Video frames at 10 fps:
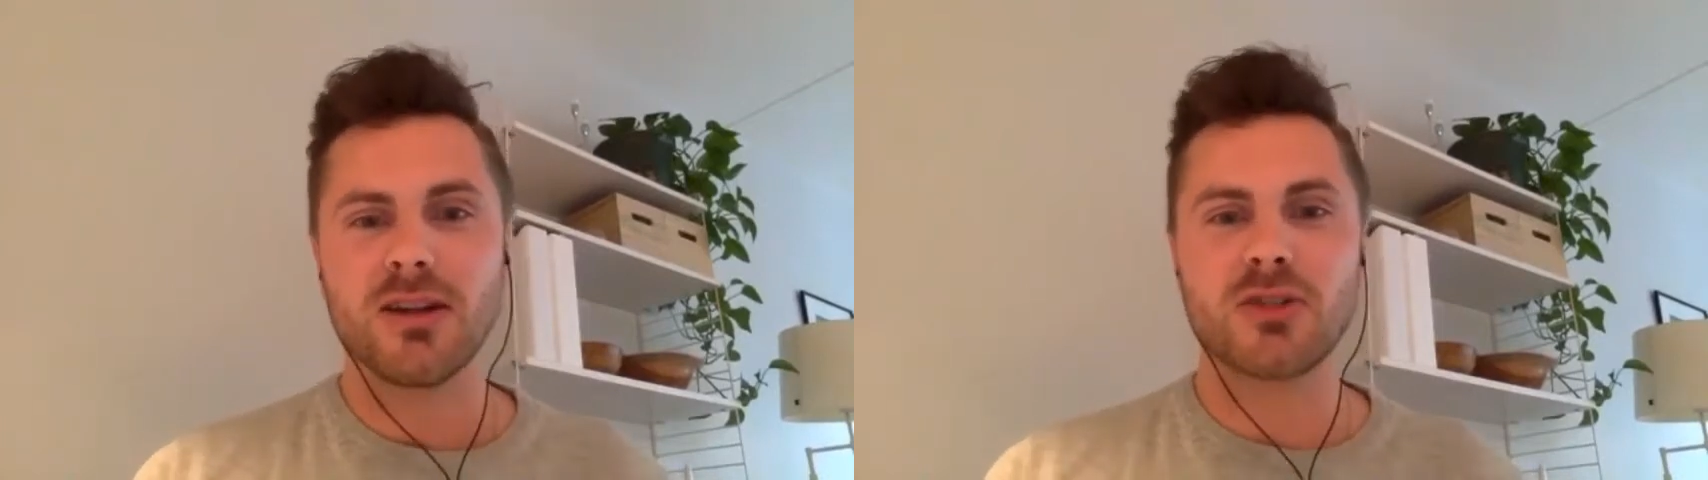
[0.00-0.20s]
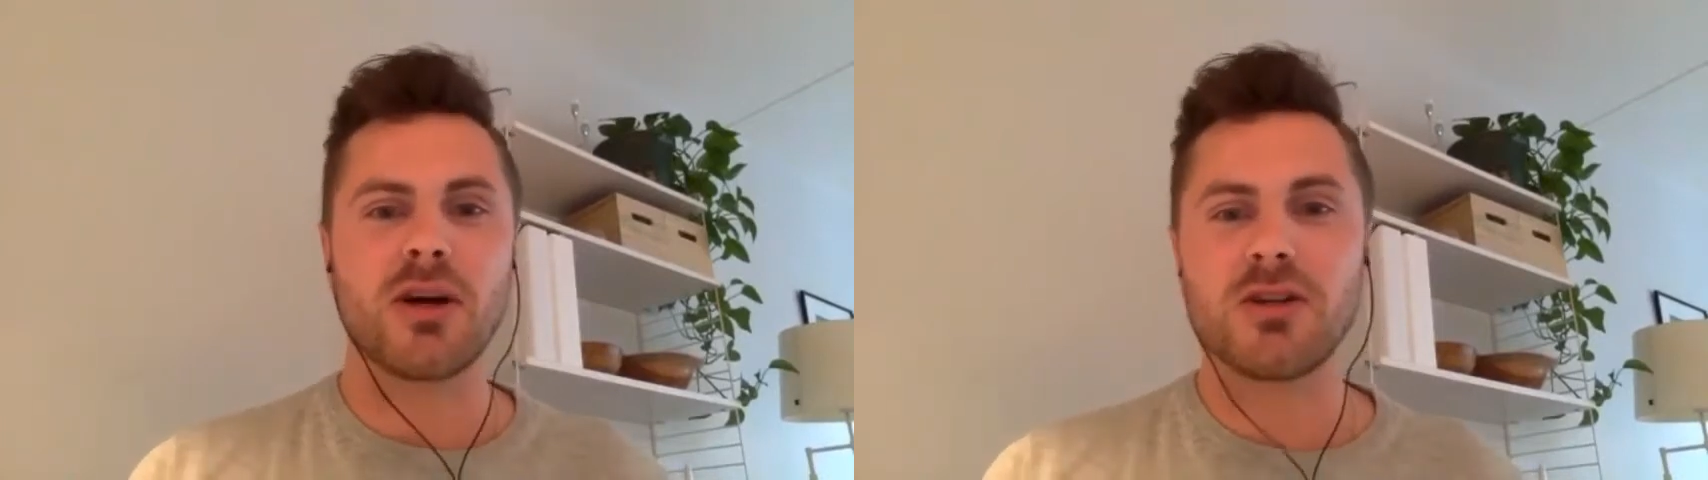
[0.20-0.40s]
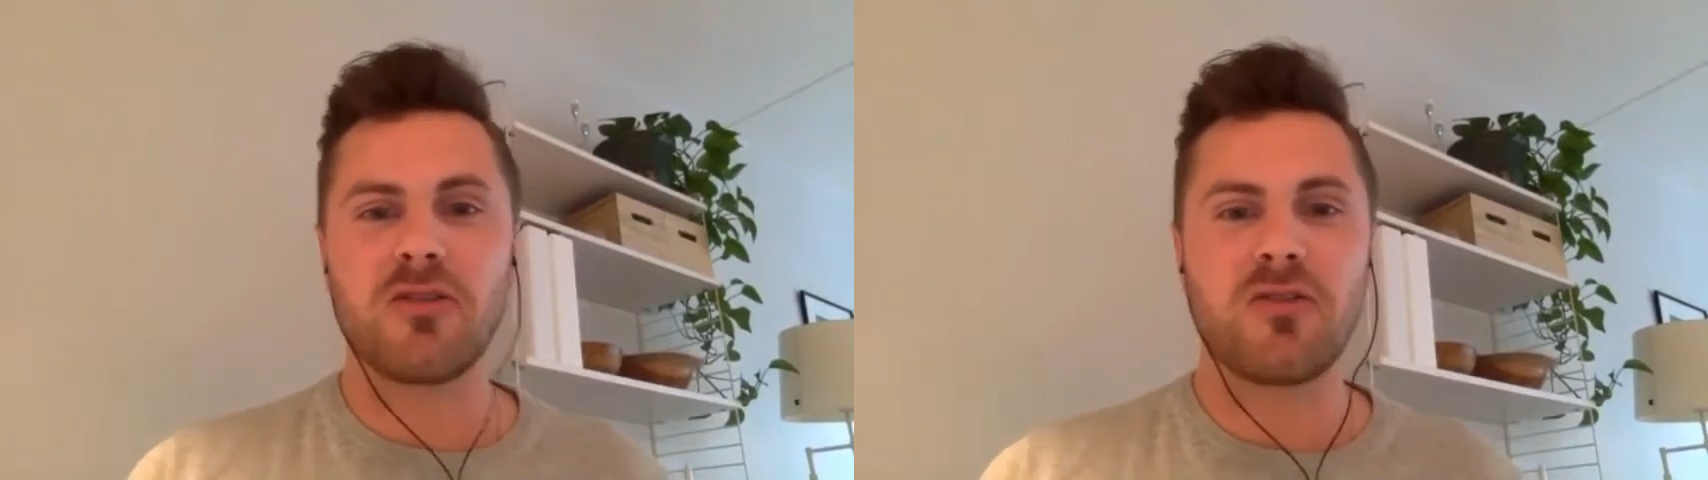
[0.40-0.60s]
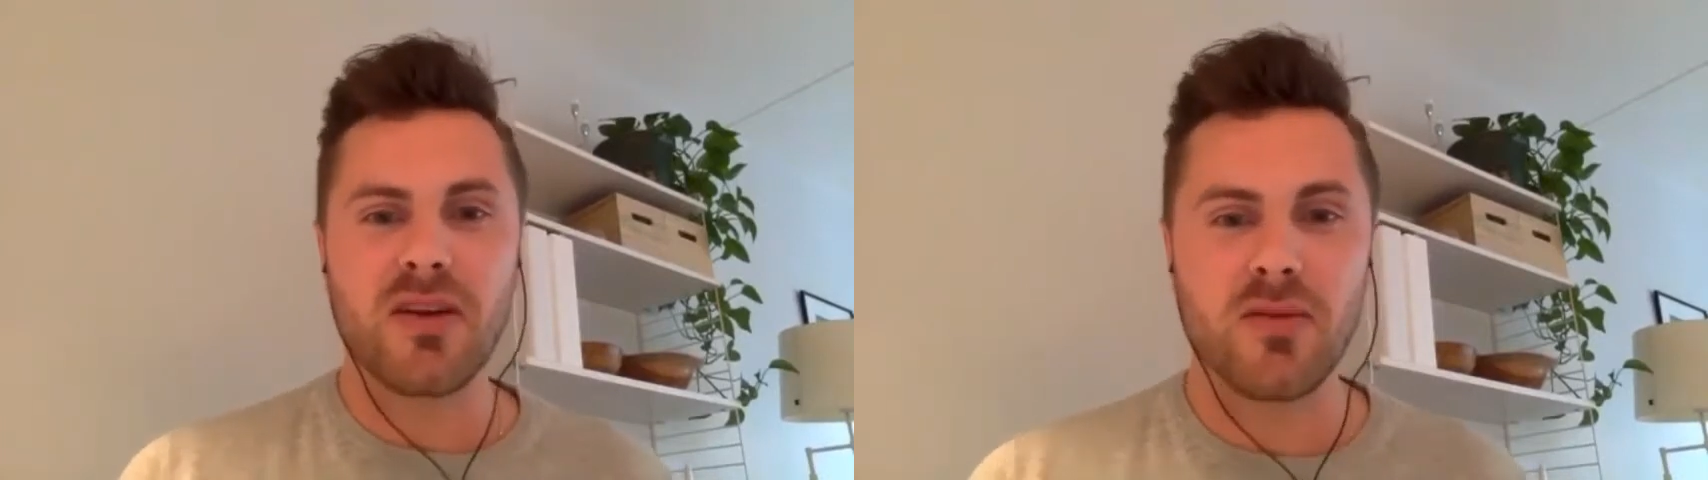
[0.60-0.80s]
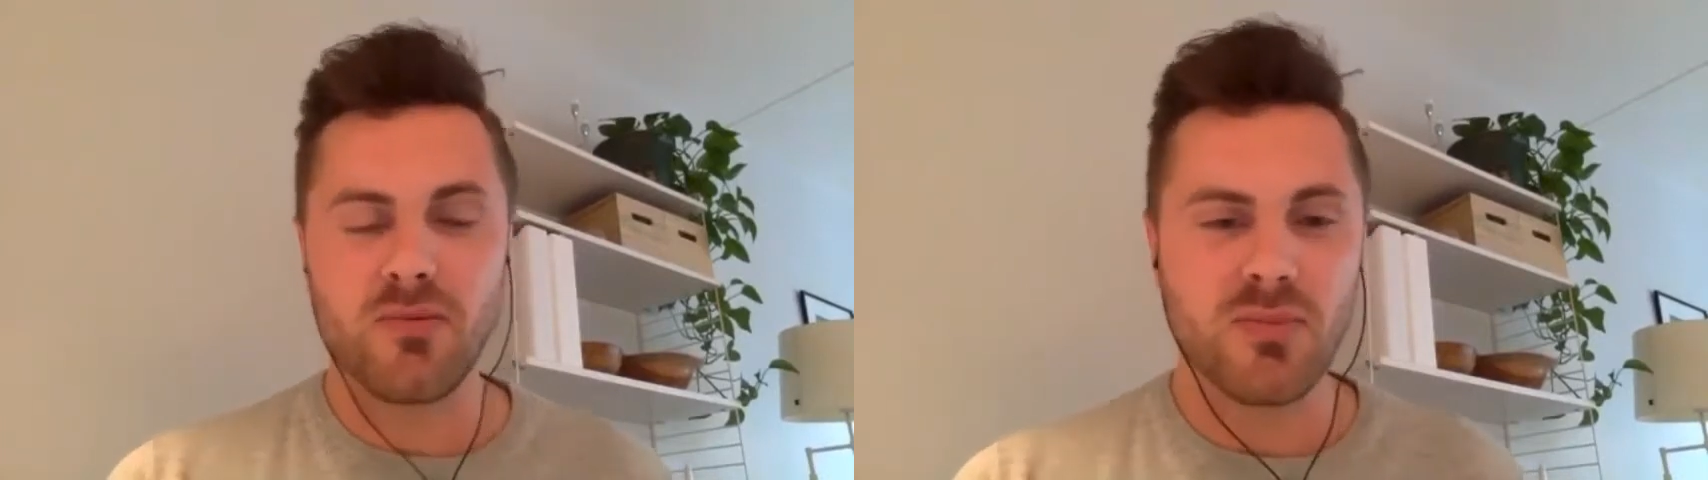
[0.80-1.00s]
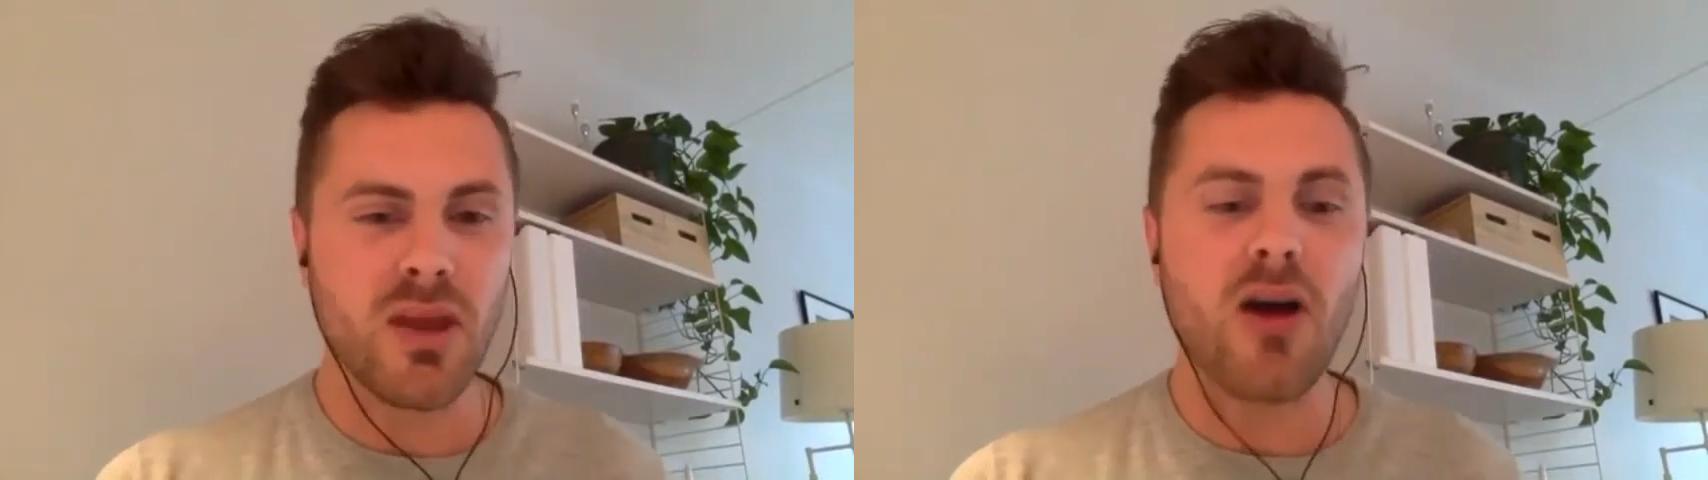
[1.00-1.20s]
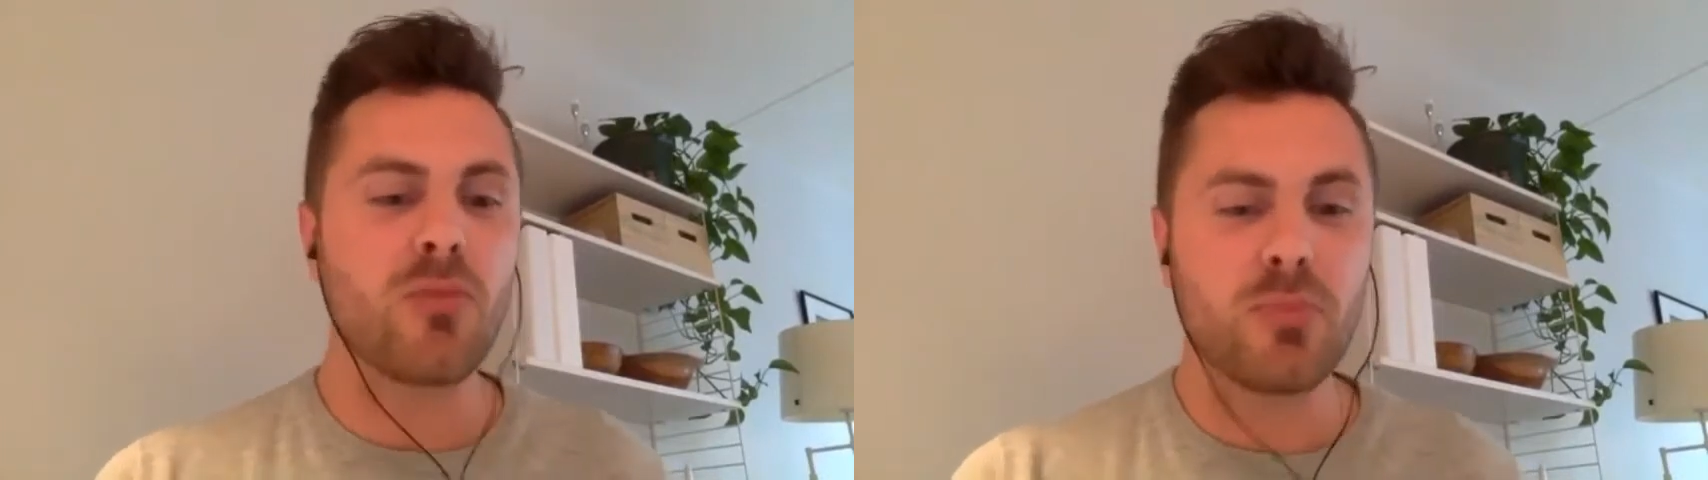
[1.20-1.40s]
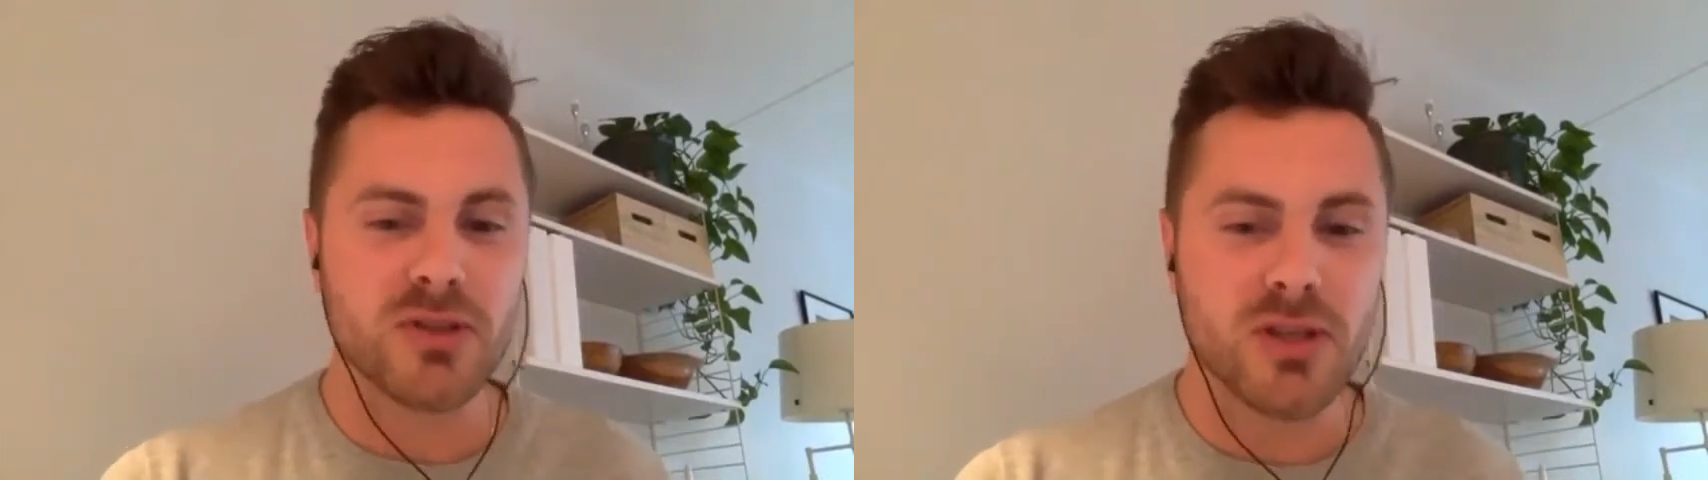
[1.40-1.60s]
try to defend
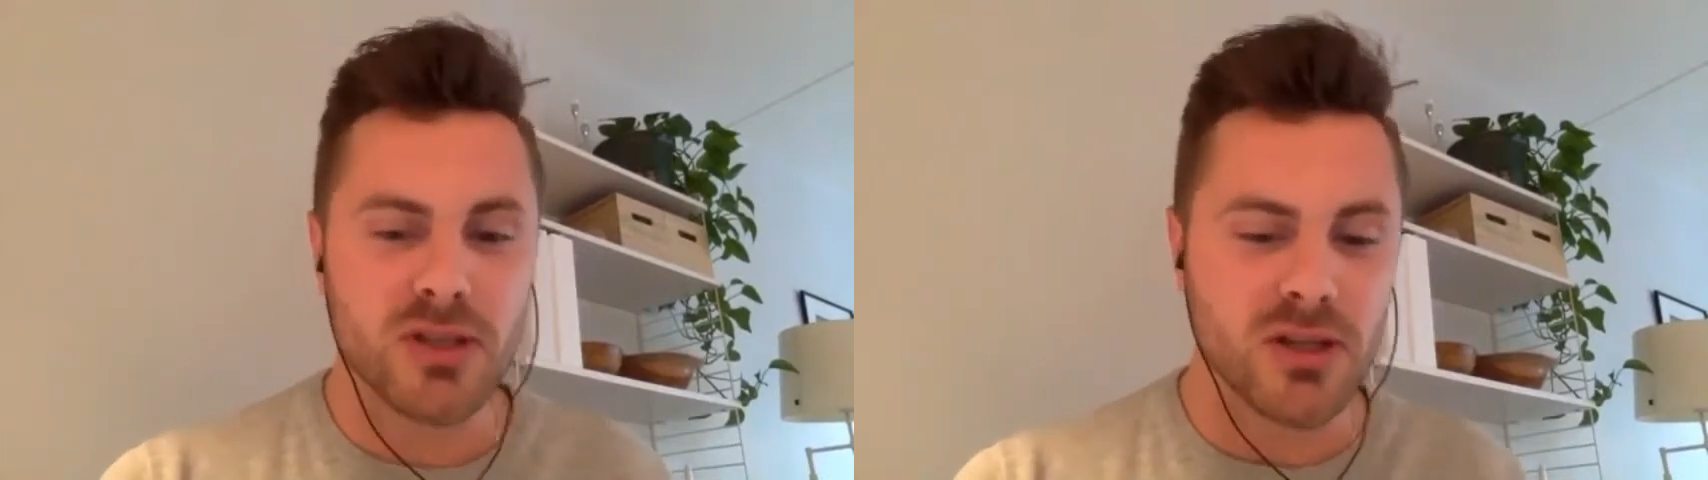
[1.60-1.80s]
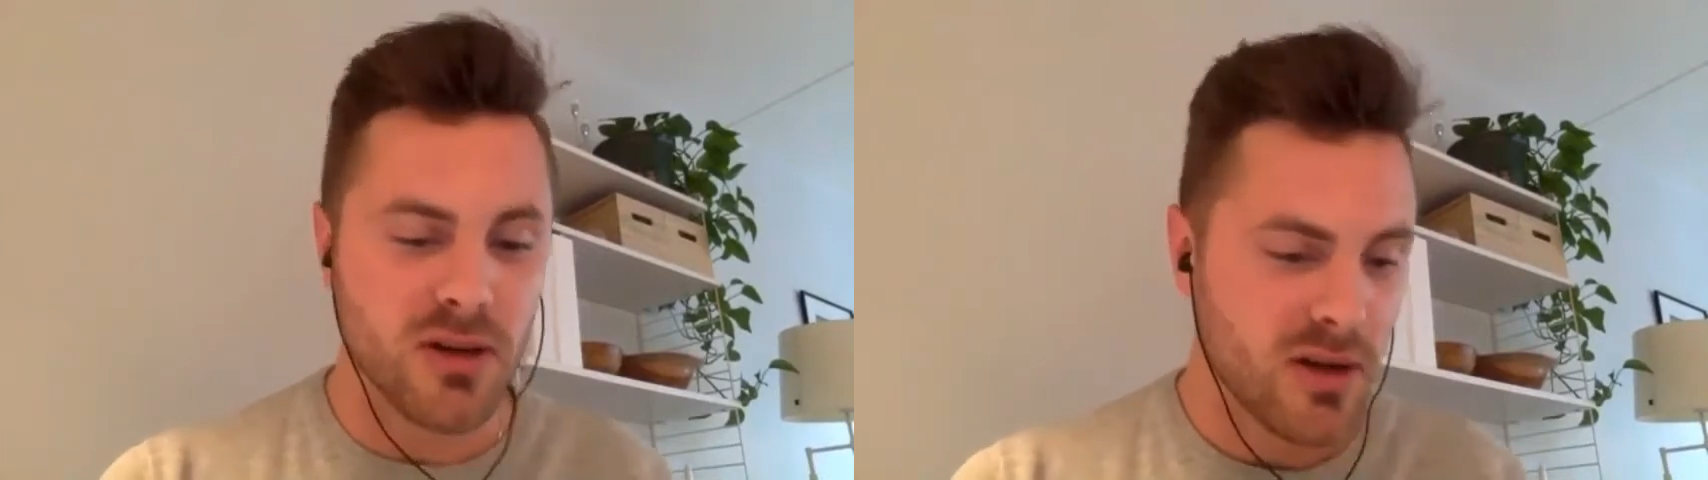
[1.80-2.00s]
our position,